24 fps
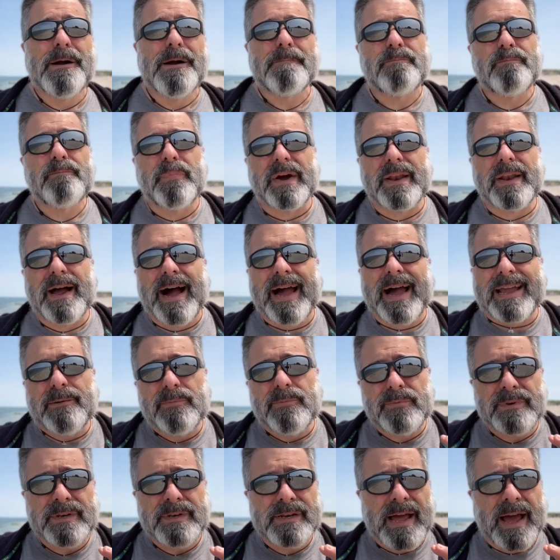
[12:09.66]
But I
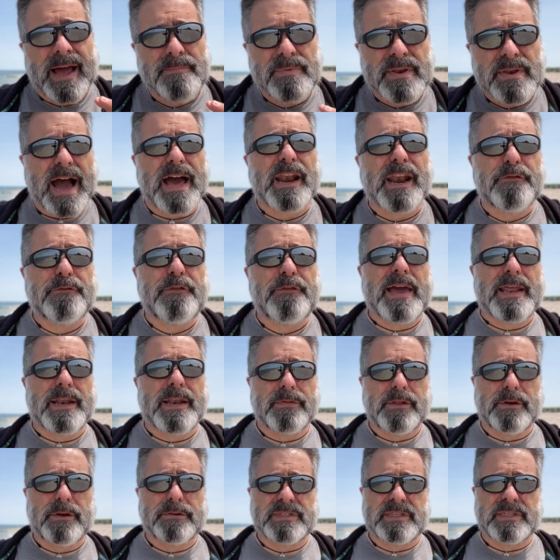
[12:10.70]
am not a fan of
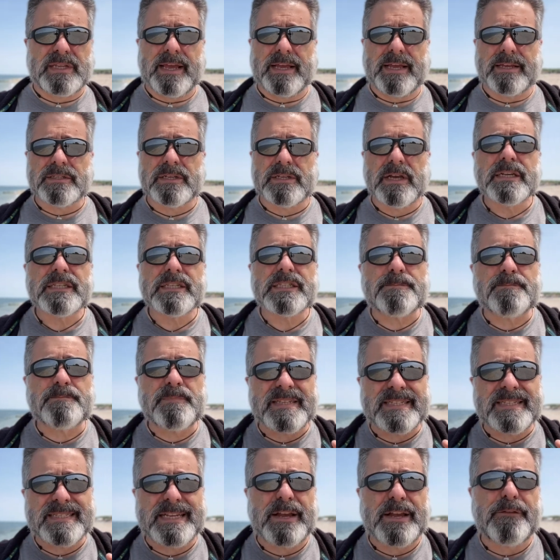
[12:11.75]
those things
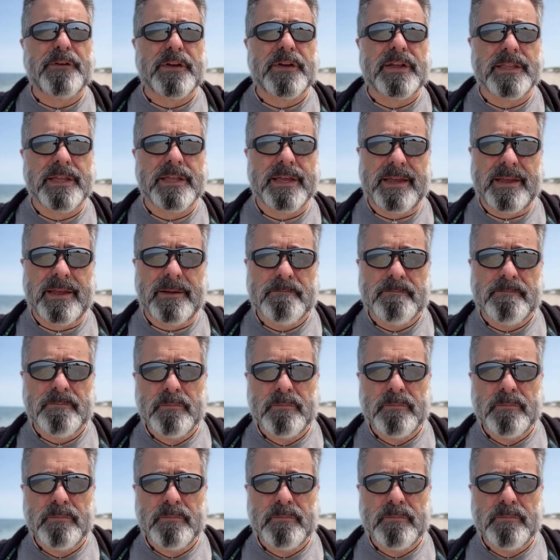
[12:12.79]
specifically